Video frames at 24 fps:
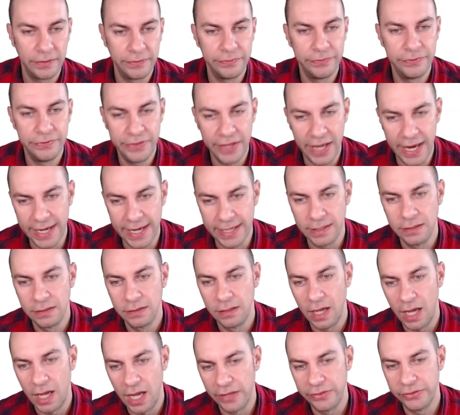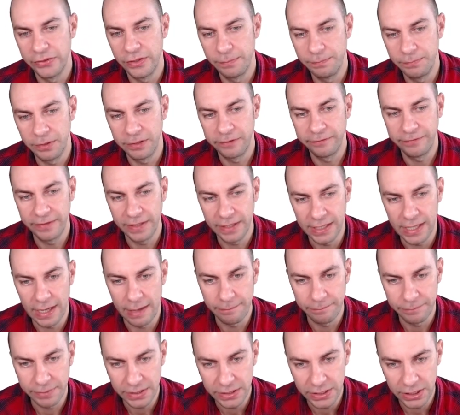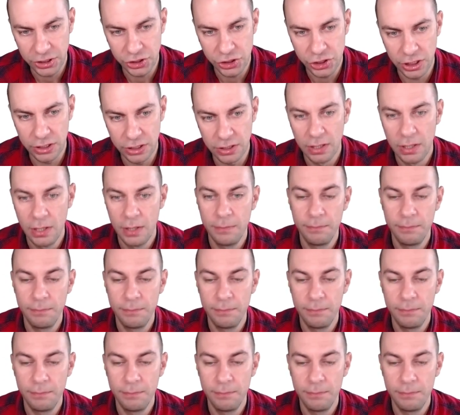than under perfect competition.